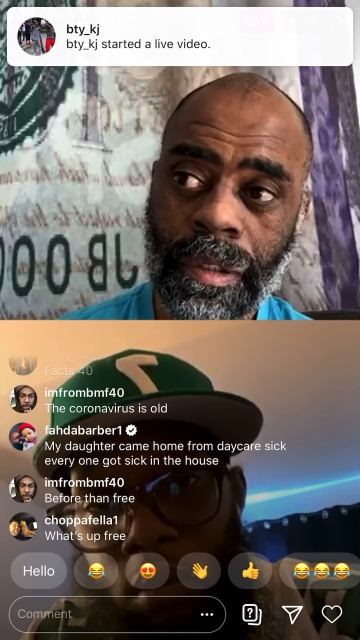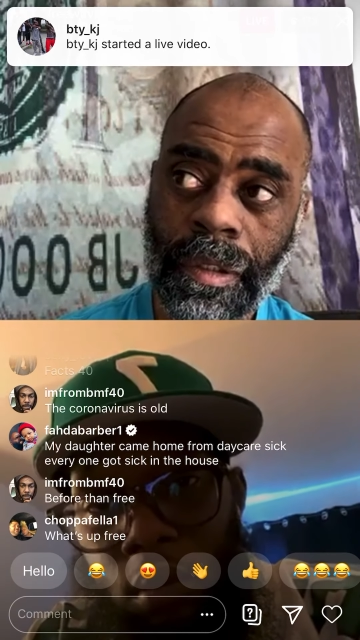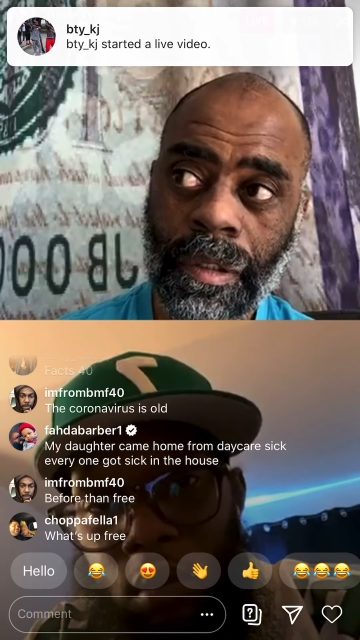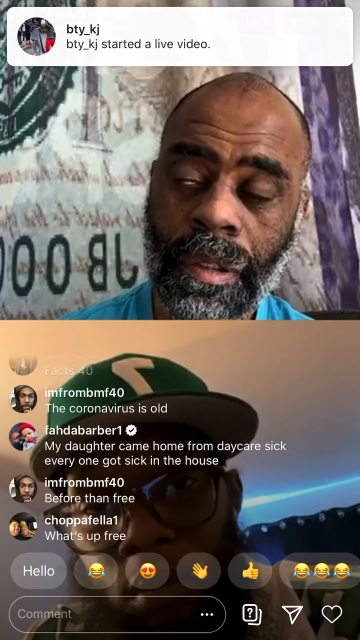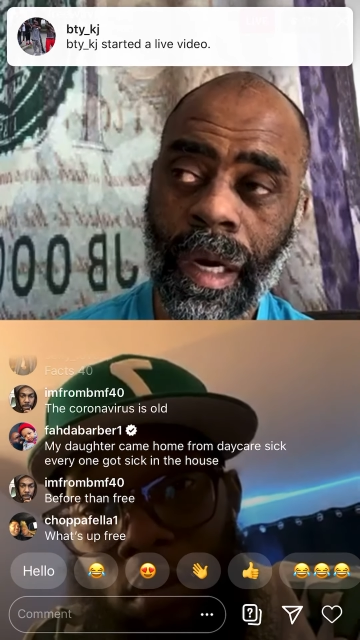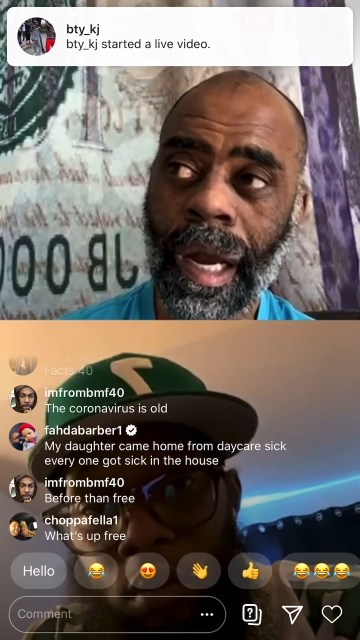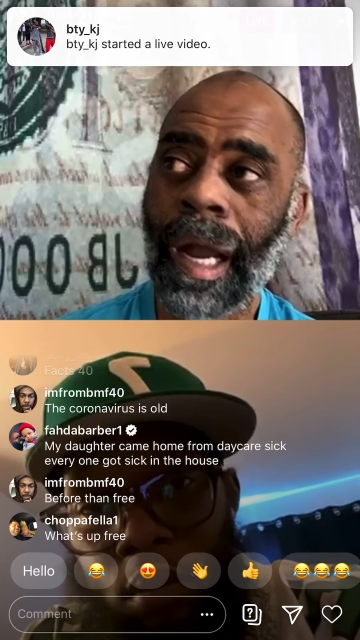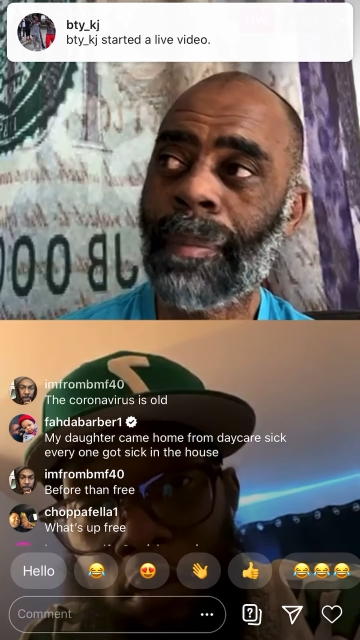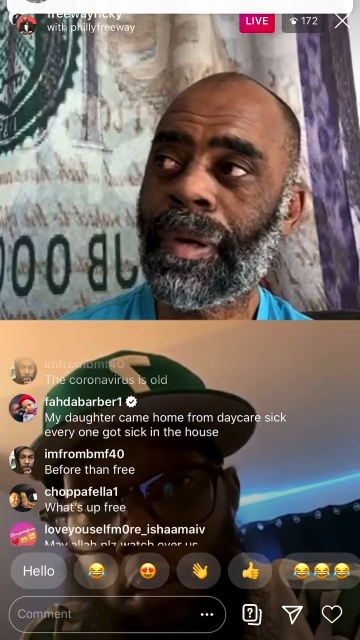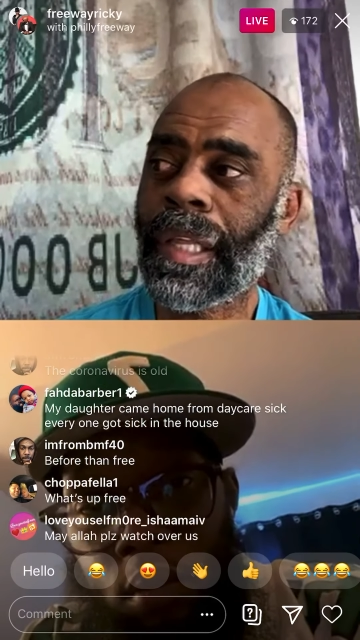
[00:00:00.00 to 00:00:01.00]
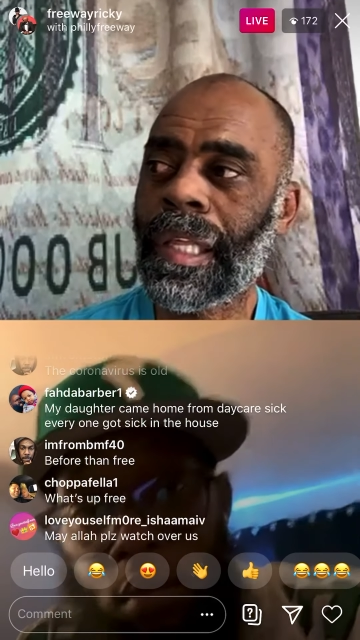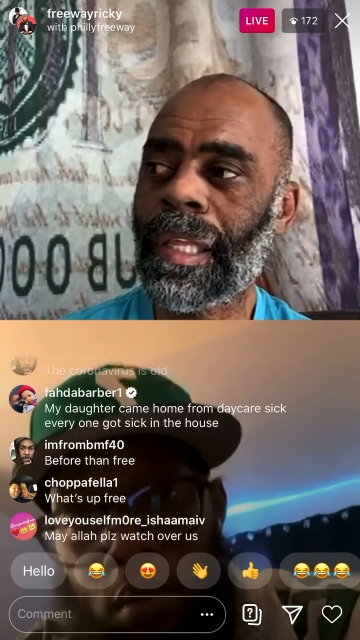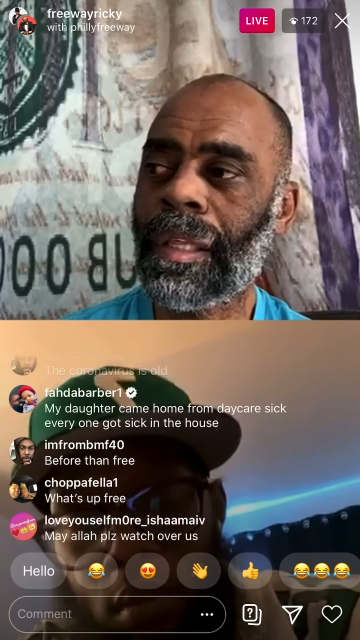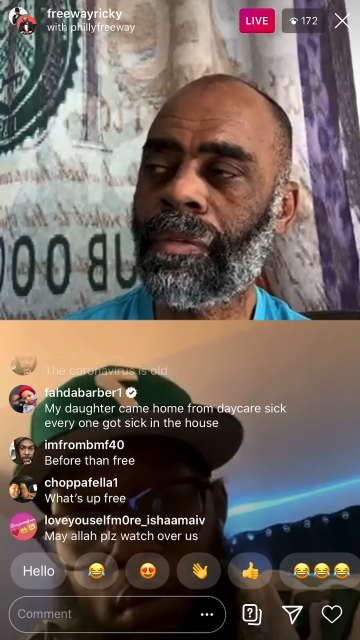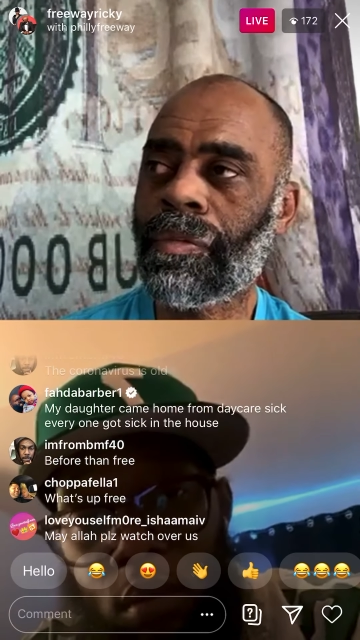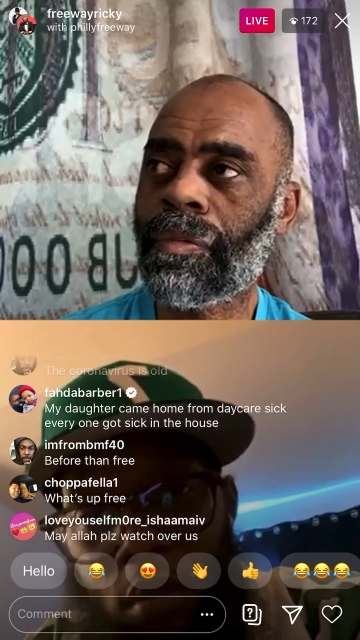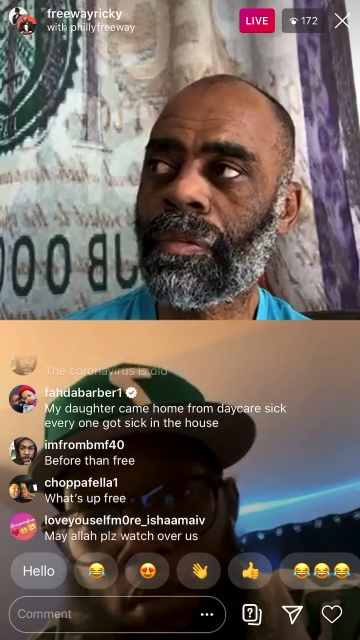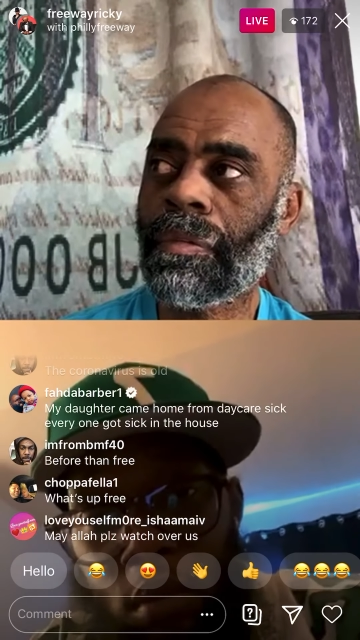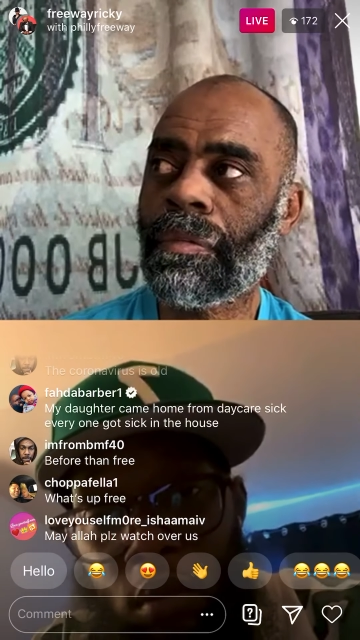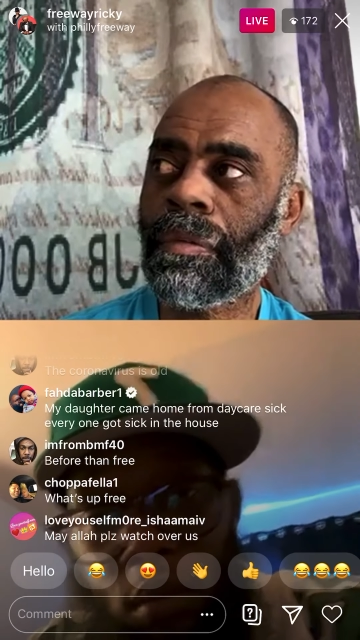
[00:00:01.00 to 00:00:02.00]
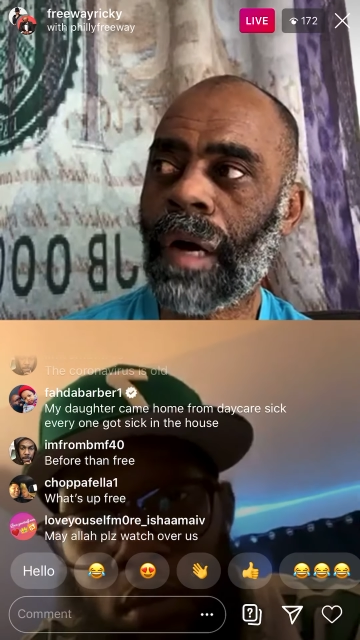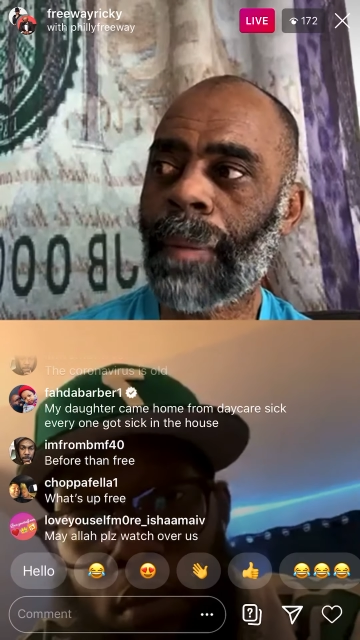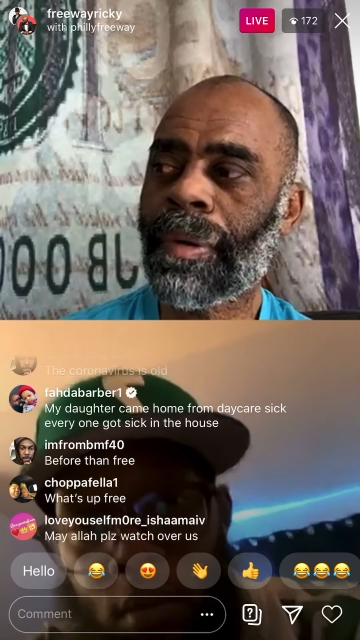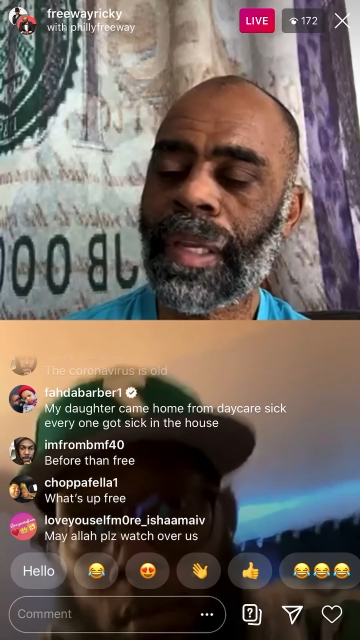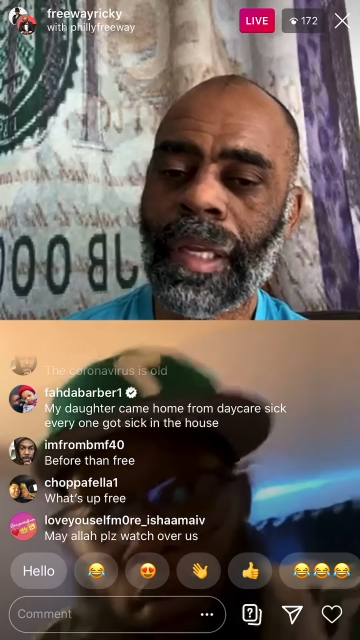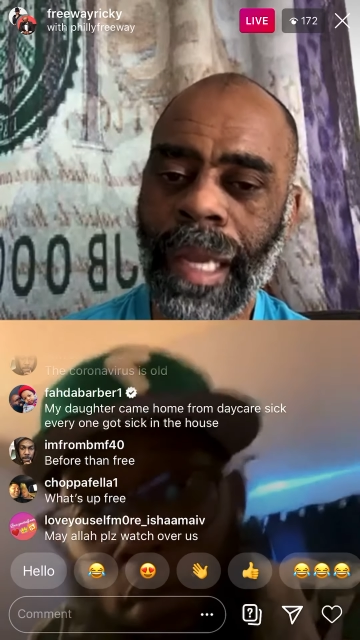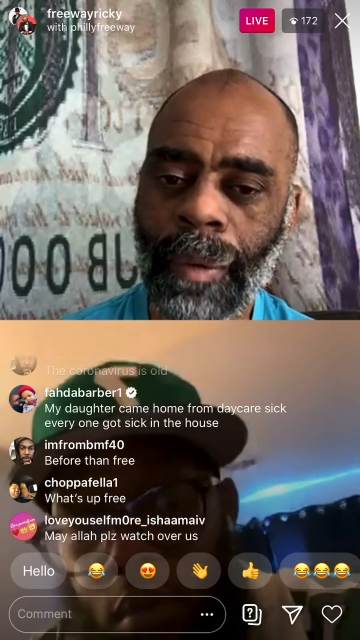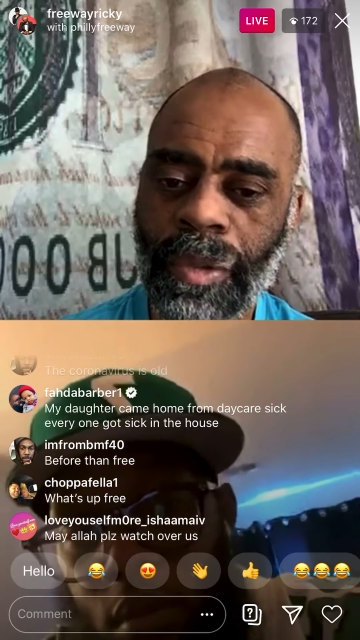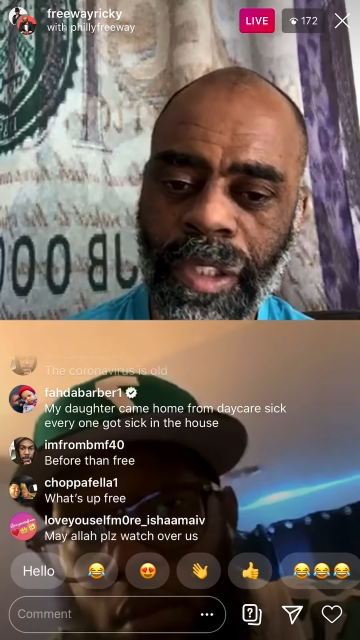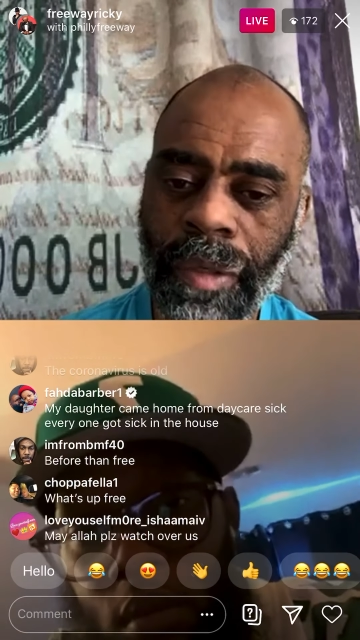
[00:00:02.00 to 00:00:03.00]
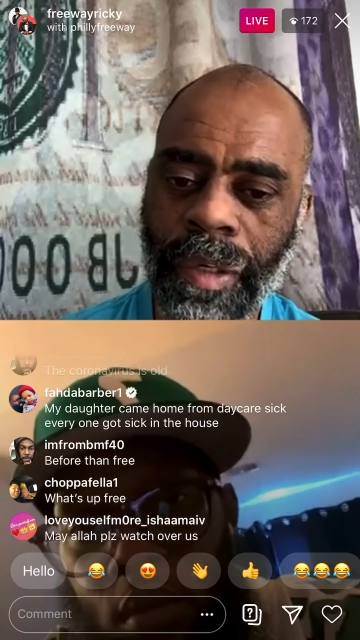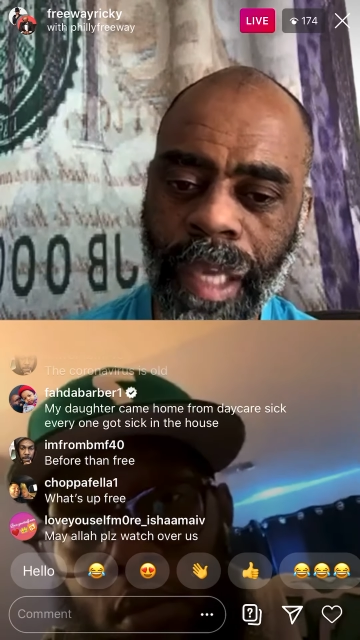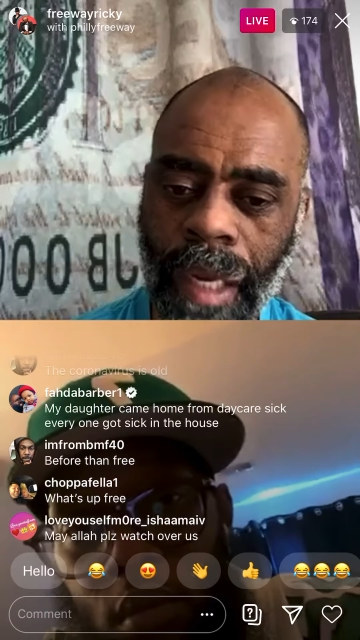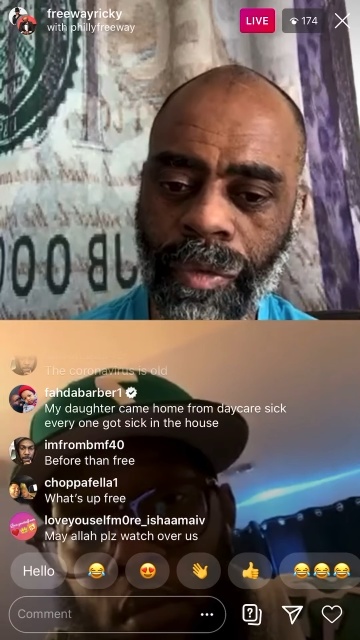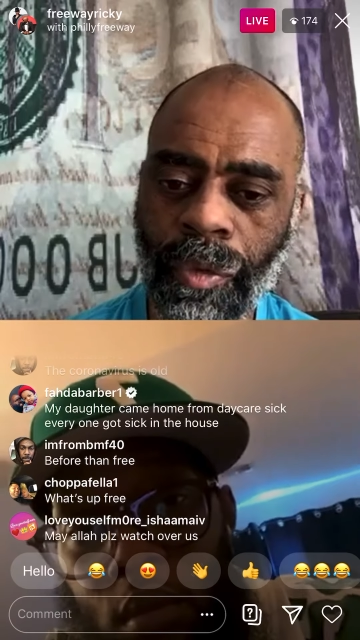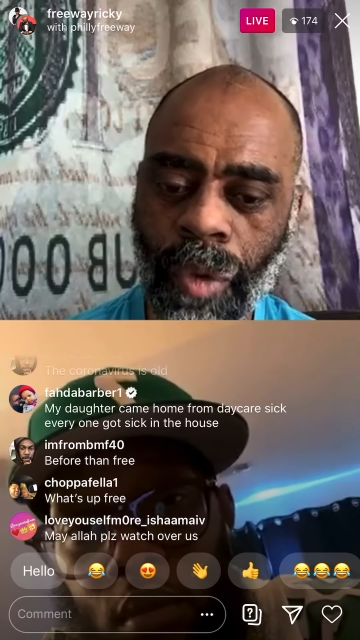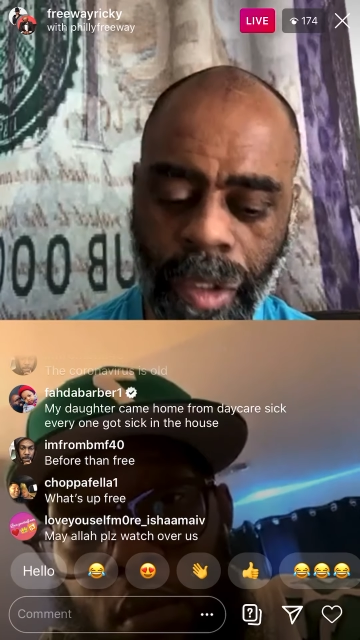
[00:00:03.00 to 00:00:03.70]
I believe the guy was here in California,